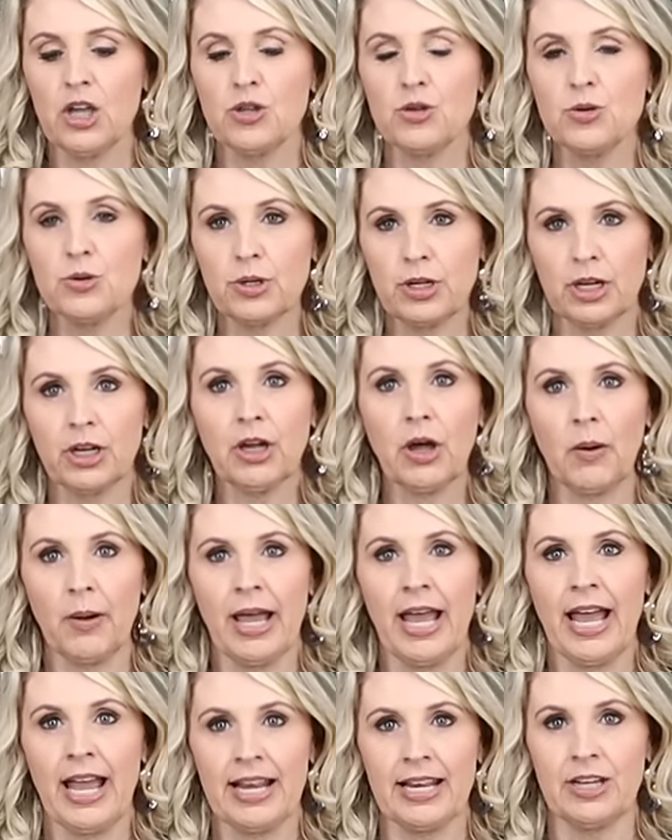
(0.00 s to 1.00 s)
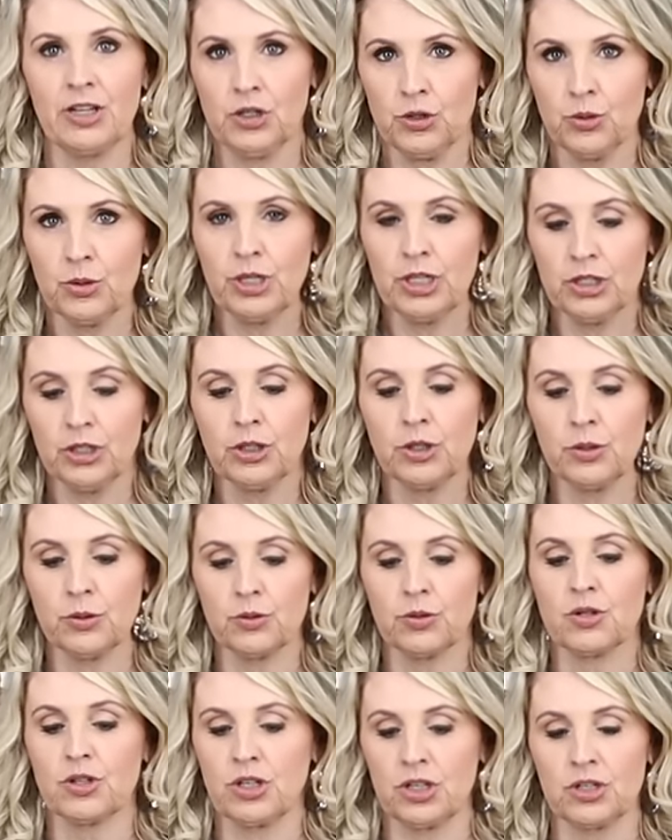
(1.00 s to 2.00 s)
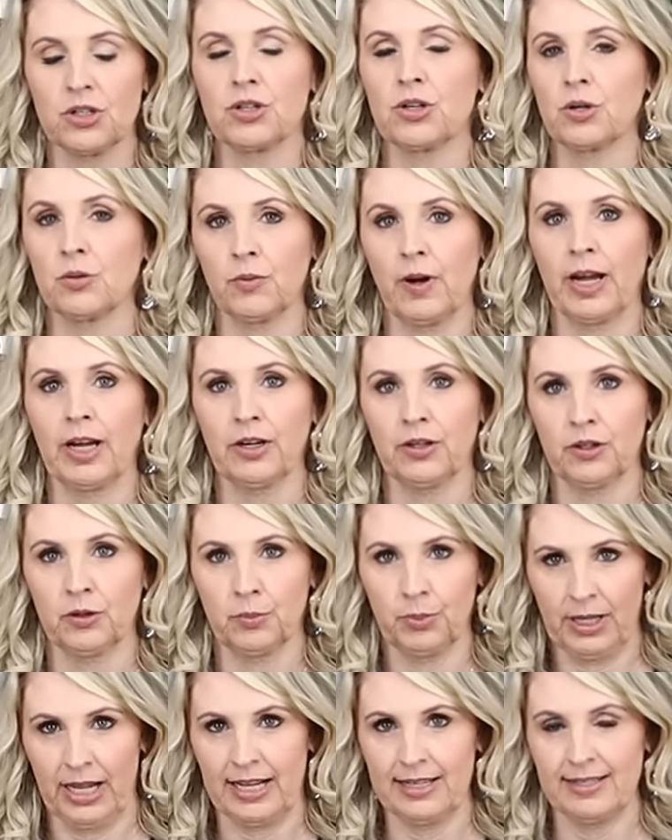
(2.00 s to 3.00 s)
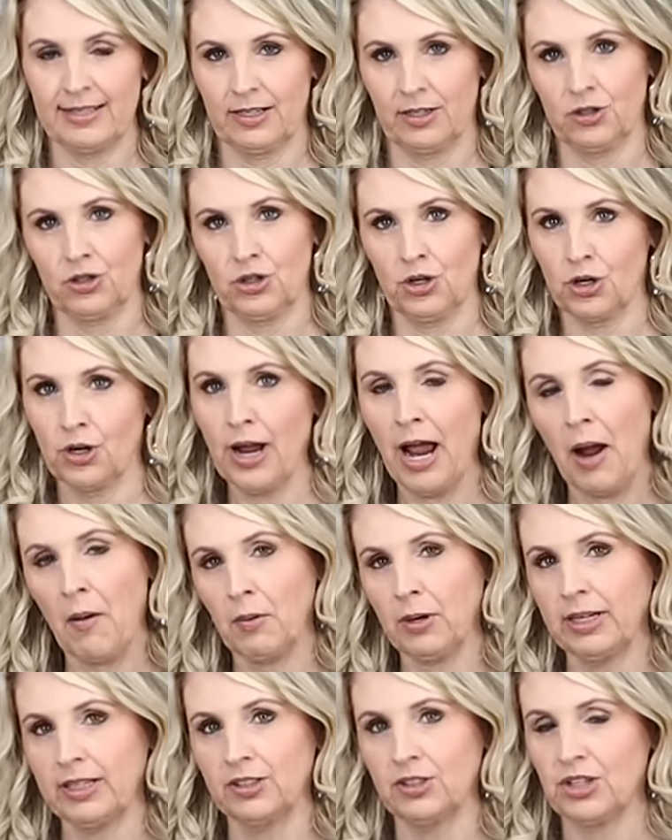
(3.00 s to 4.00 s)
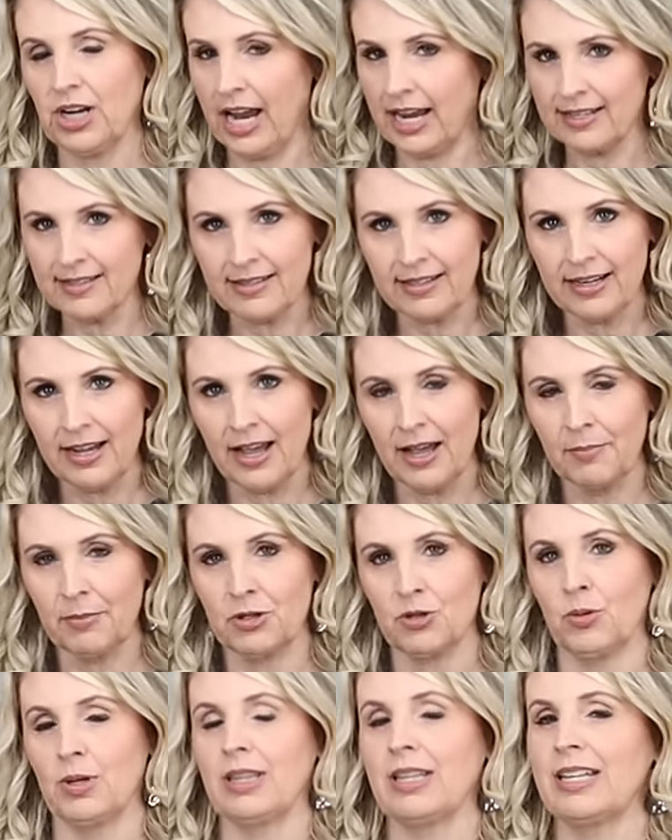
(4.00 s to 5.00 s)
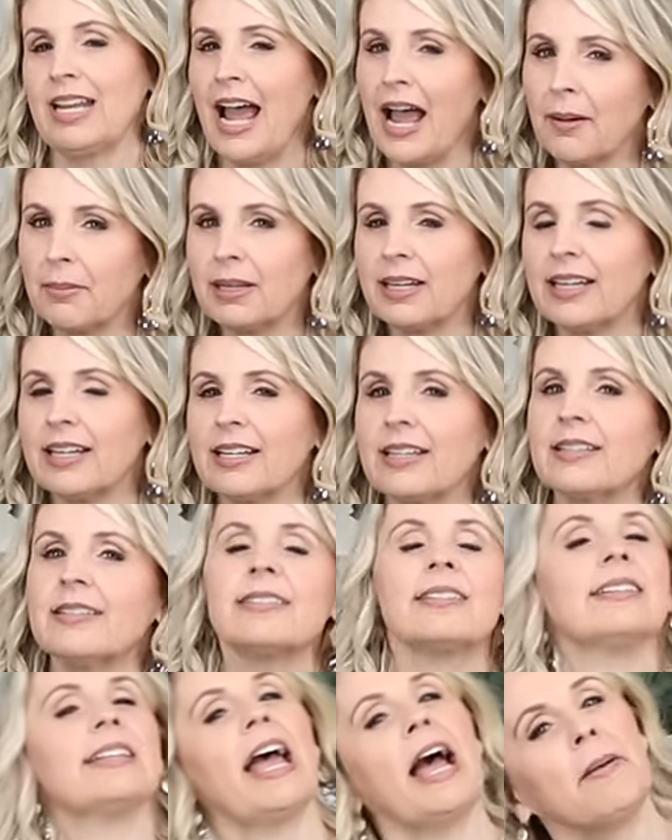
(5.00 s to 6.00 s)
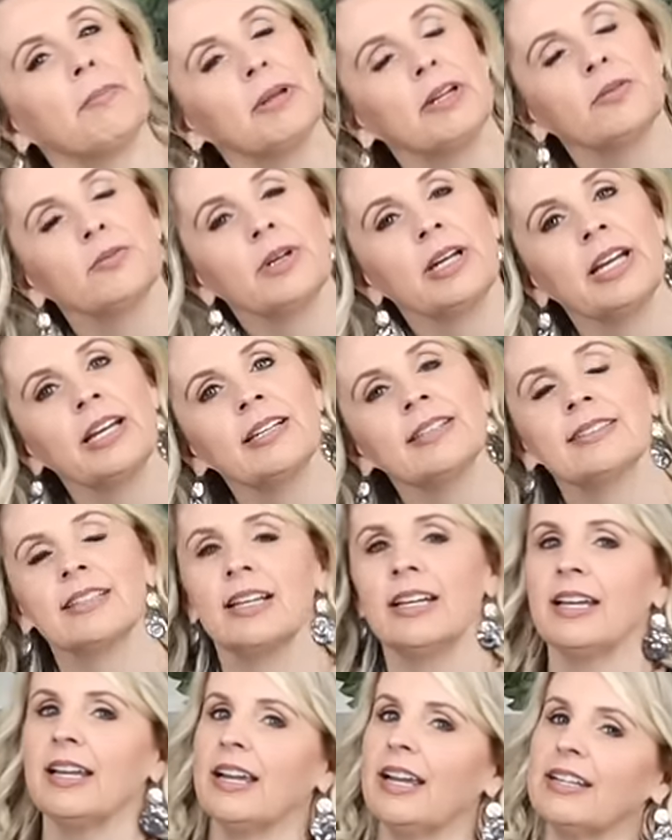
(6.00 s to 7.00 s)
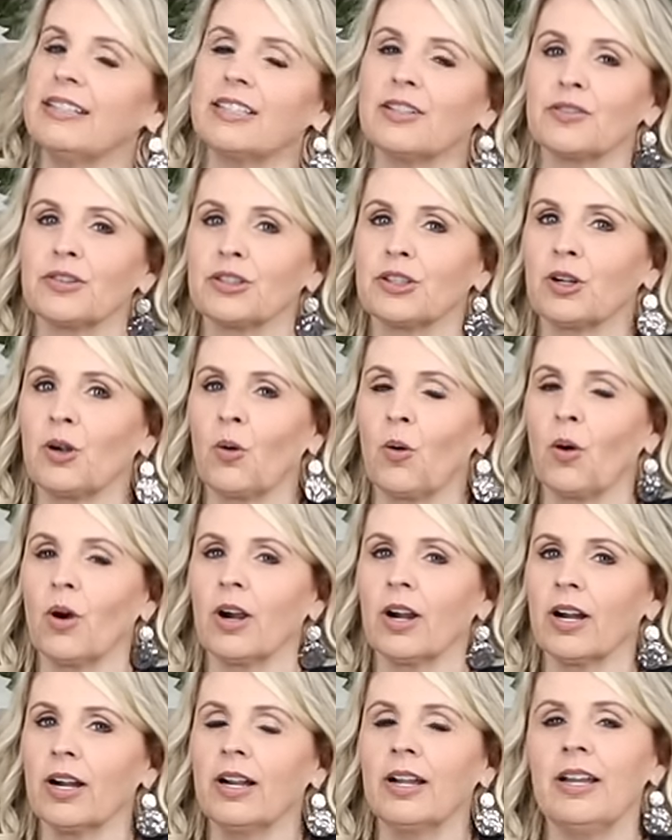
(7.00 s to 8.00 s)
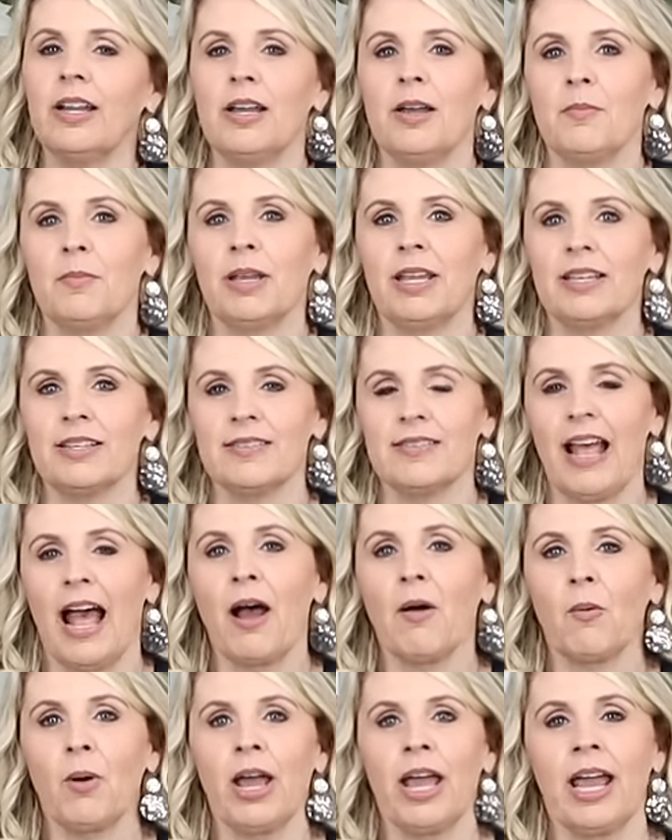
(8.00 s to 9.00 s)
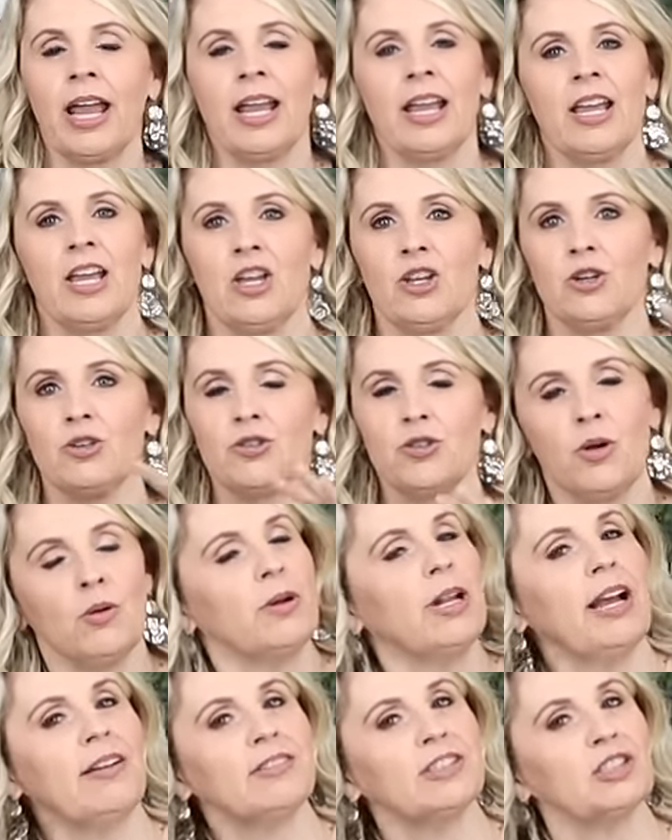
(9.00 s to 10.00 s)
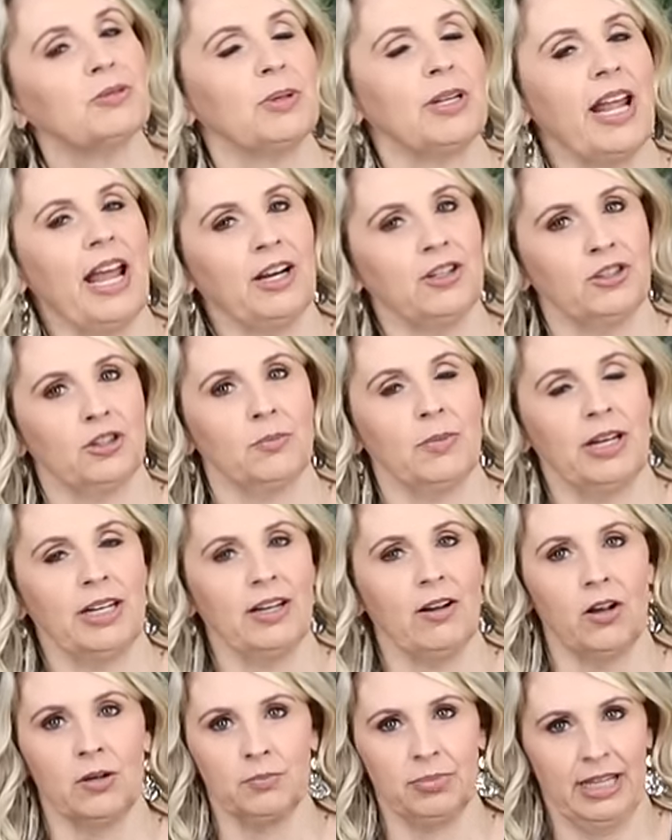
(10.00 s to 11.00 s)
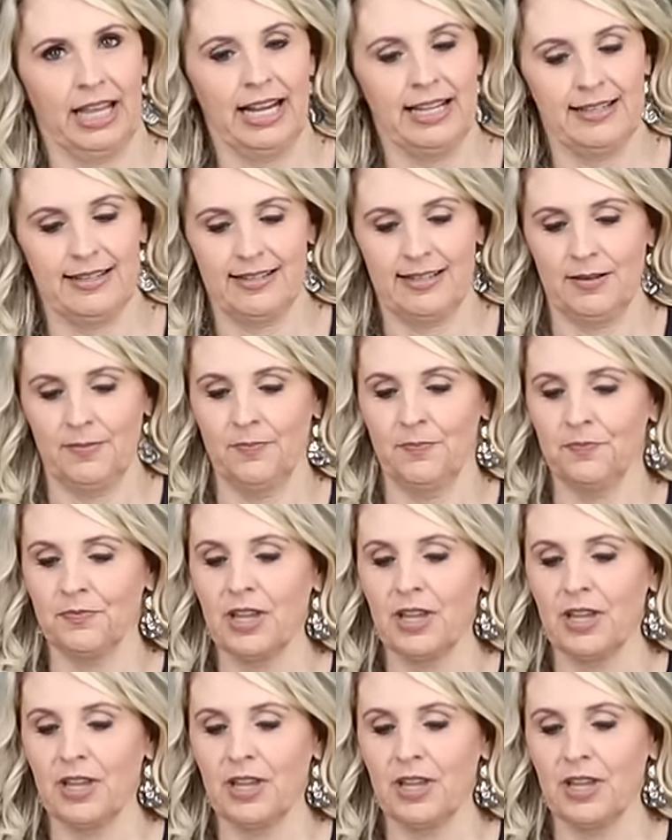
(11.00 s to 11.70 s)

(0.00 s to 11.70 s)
You can go ahead and you can use just your regular plates and I'll show you how we're gonna jazz it up between the napkins and napkin rings and different decor because that way you don't have to spend extra money on plates.